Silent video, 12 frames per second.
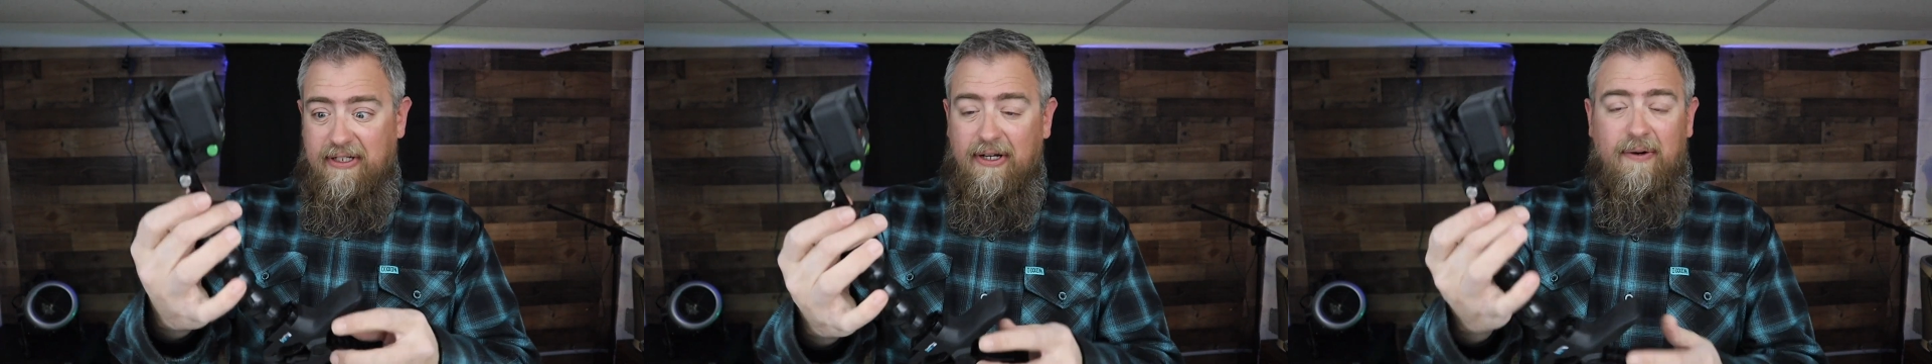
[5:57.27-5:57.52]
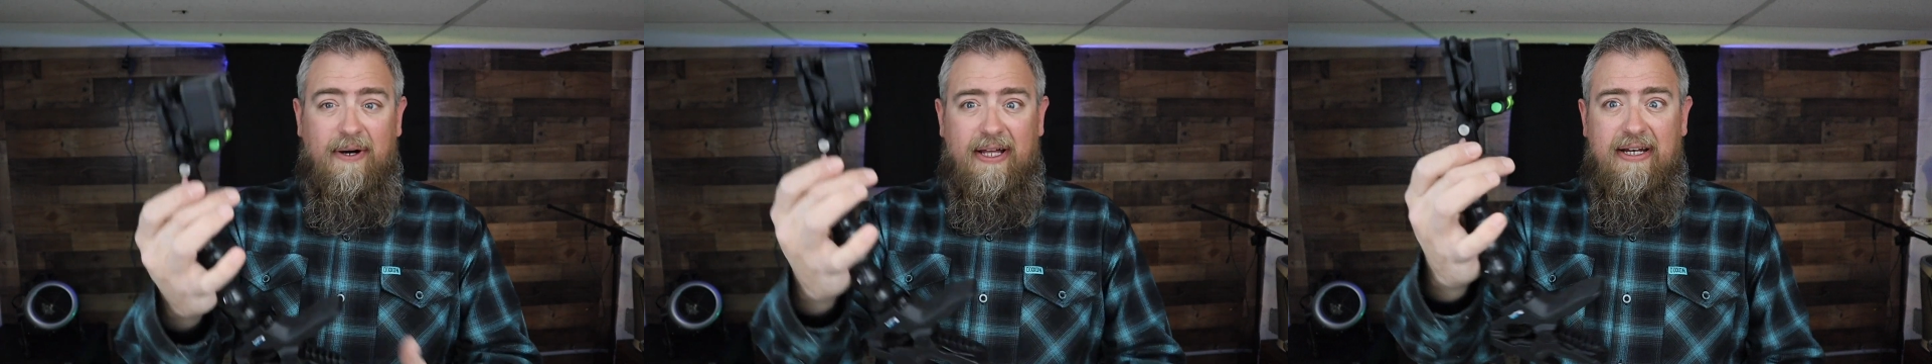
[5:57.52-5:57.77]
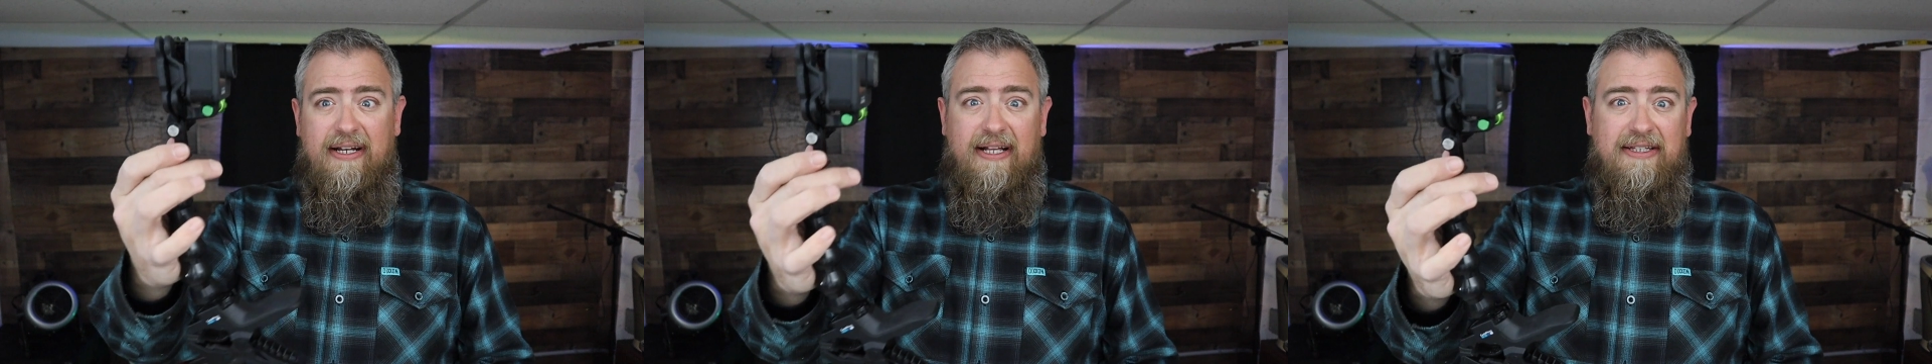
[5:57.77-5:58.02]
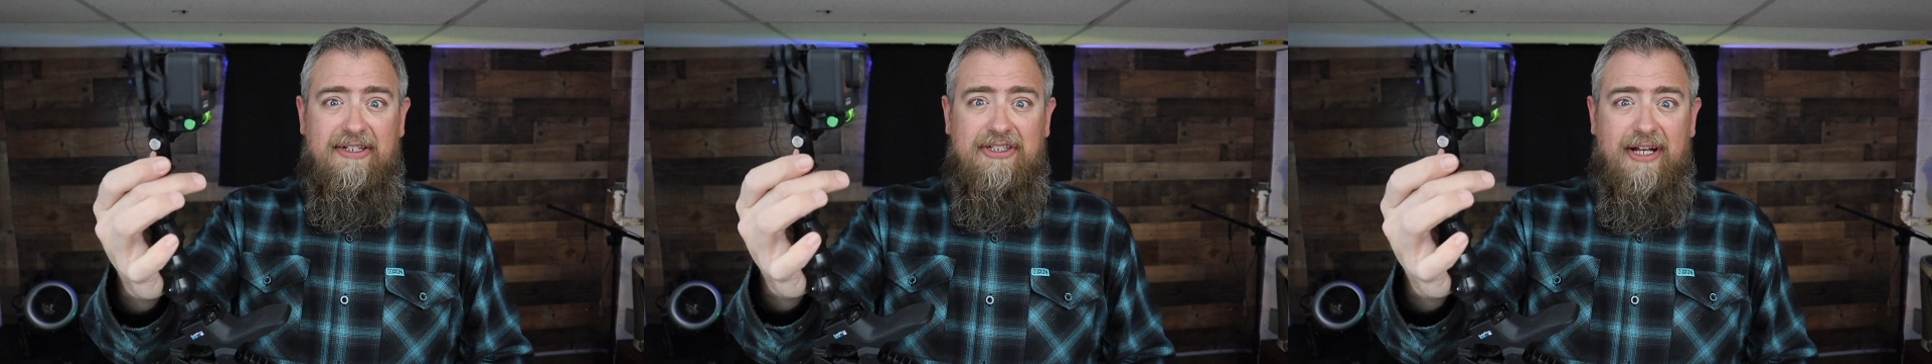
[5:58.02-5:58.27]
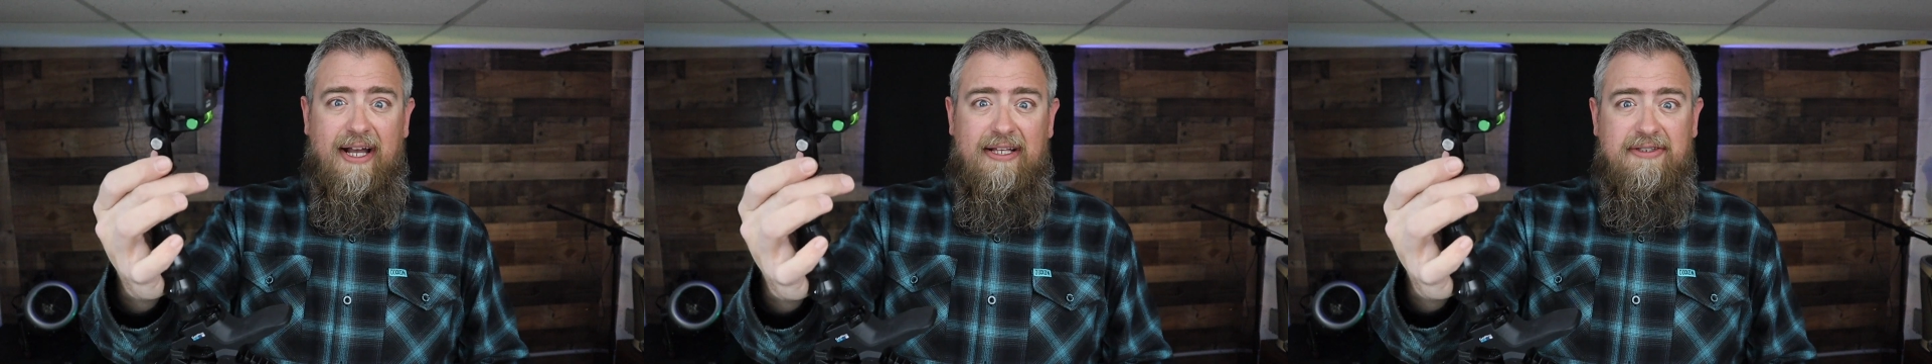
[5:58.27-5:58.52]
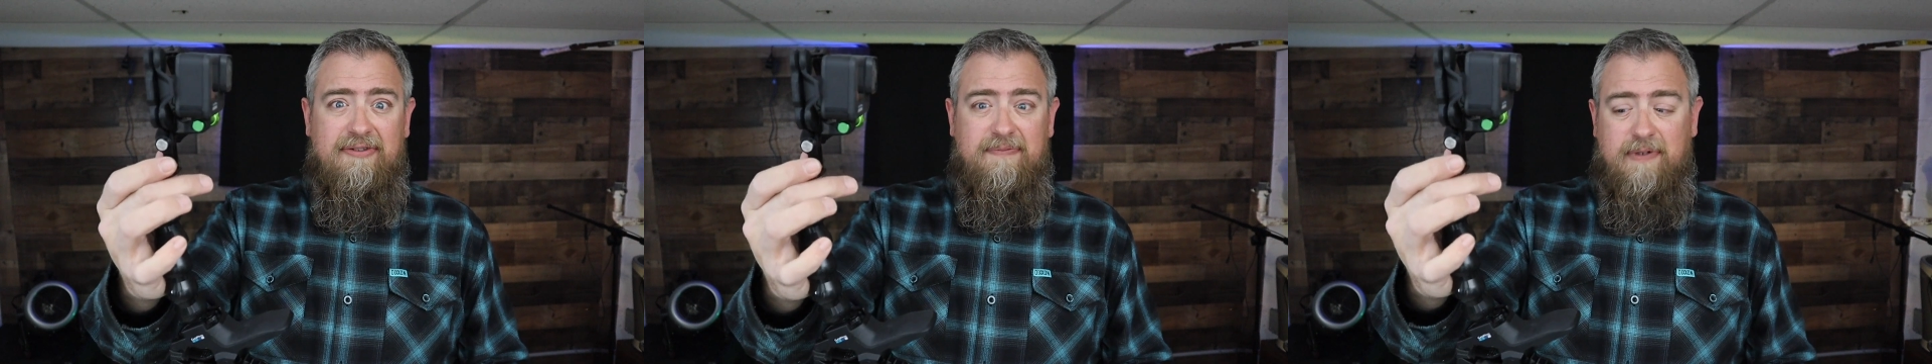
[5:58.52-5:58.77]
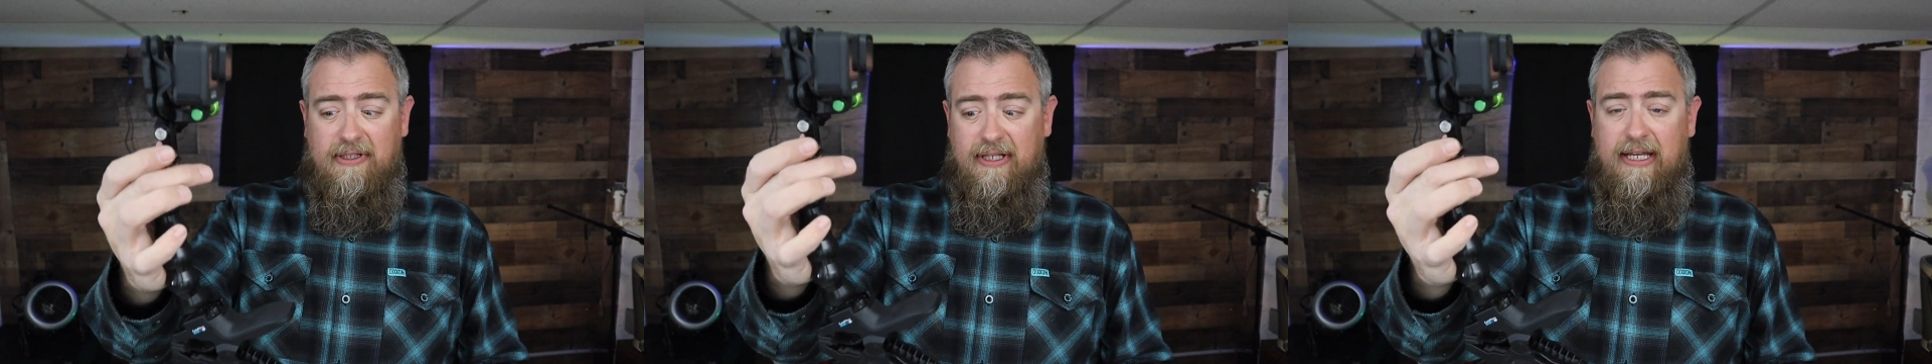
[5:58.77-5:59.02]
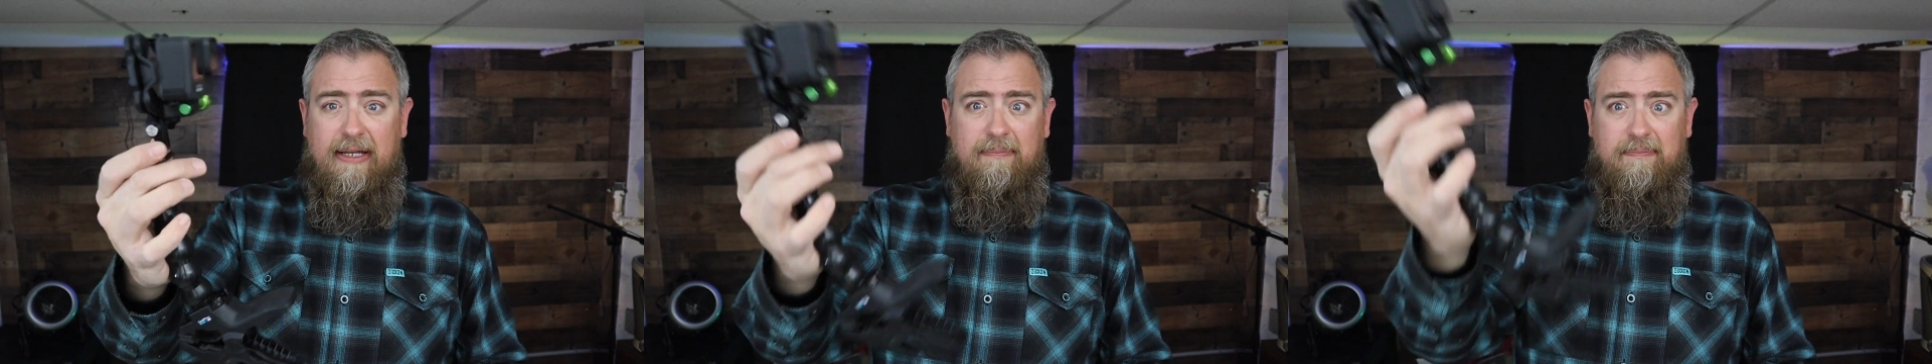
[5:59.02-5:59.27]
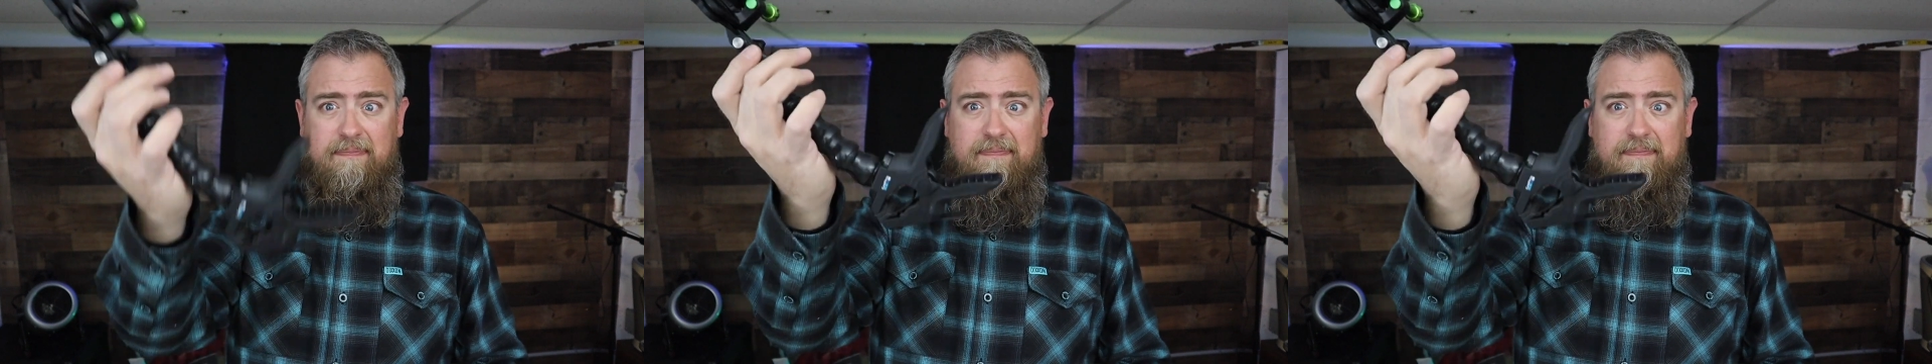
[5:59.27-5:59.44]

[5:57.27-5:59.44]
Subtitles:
don't want it on the Jaws clamp